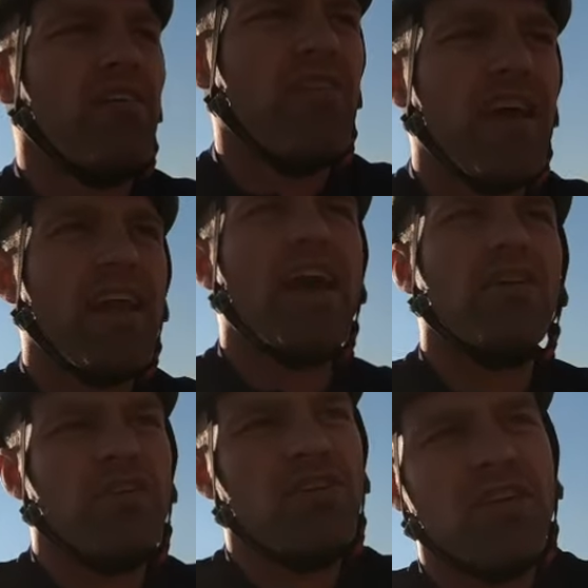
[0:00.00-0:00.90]
that out
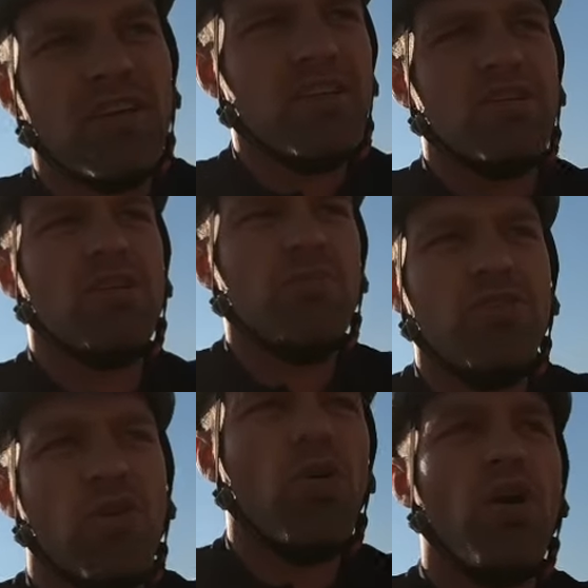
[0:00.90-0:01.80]
and you can determine
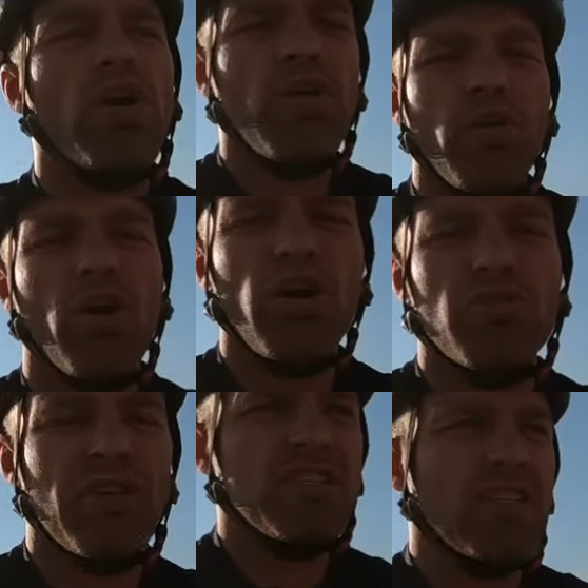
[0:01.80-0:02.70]
your heart
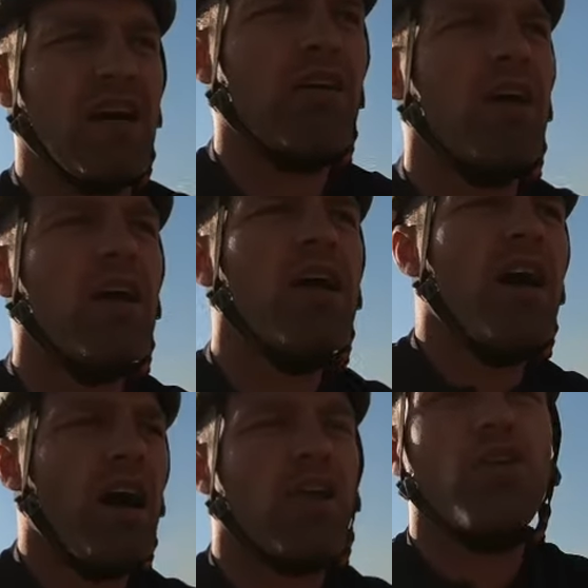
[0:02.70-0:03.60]
rates now
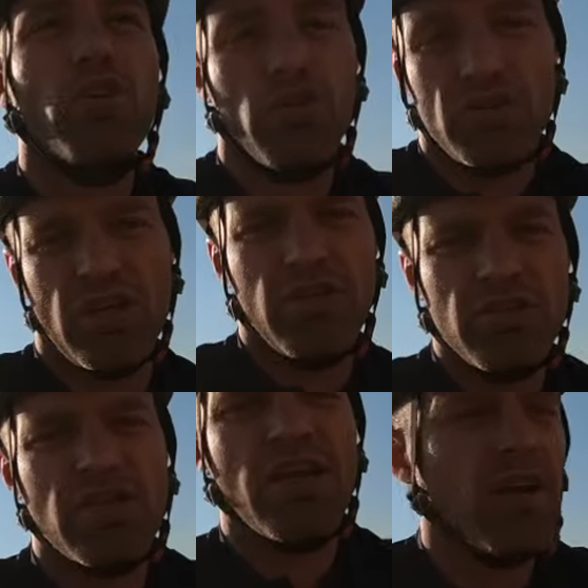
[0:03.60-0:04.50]
of your
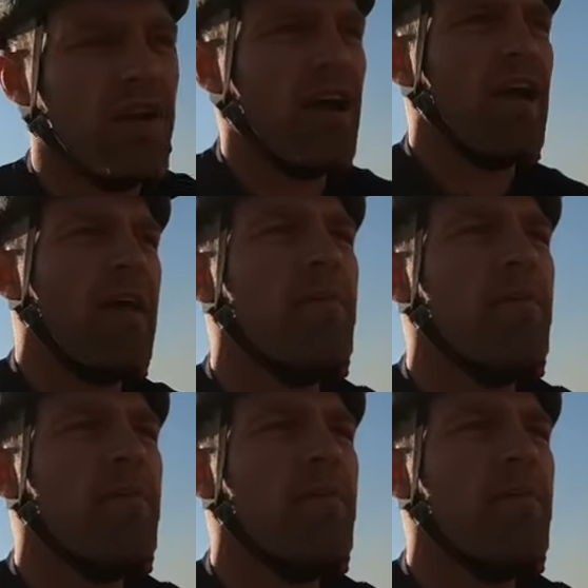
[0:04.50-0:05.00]
zones. Okay,